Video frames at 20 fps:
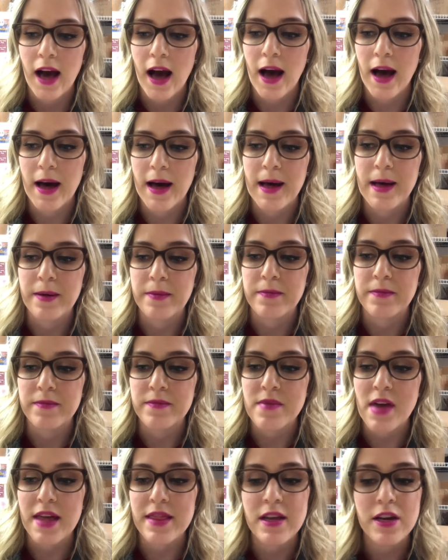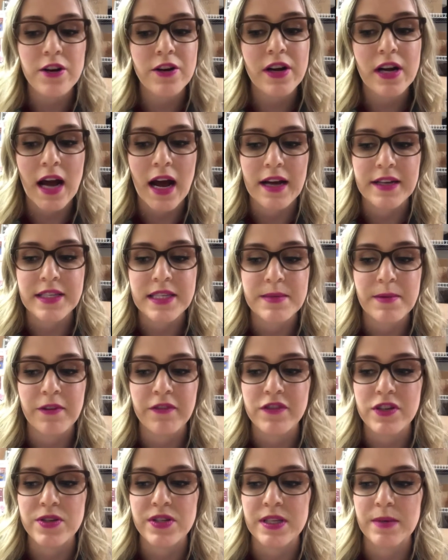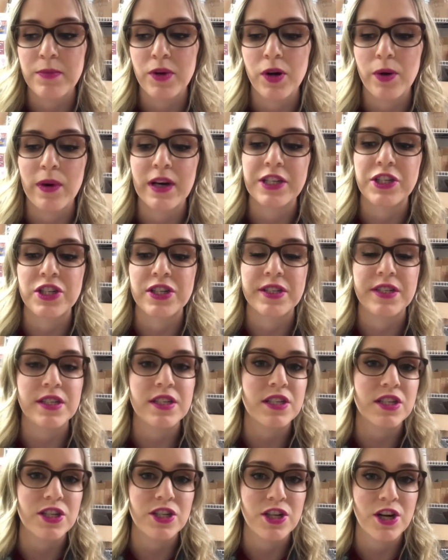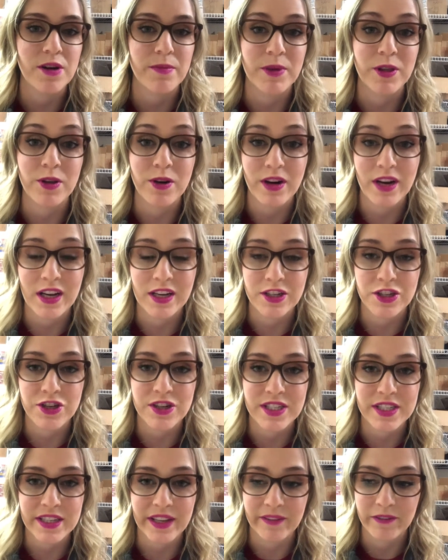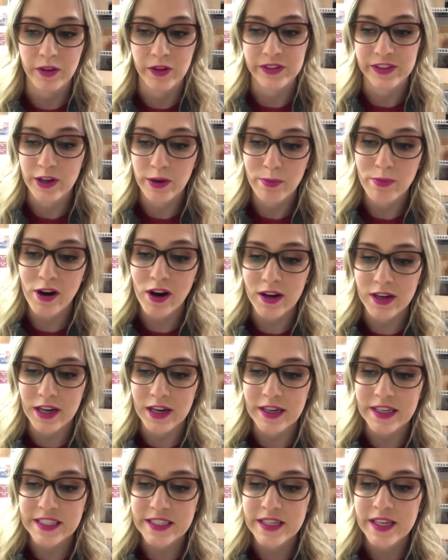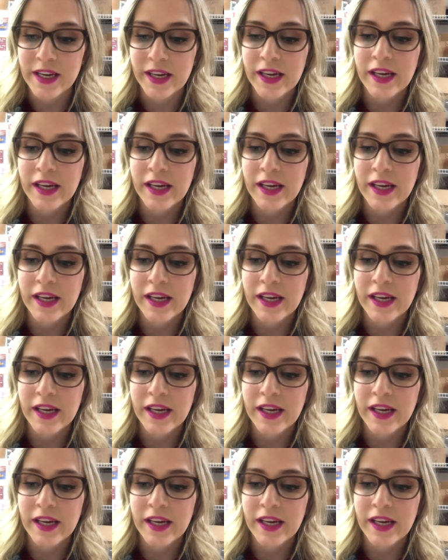And then you're going to ask them a few simple questions to determine their interest level in your product.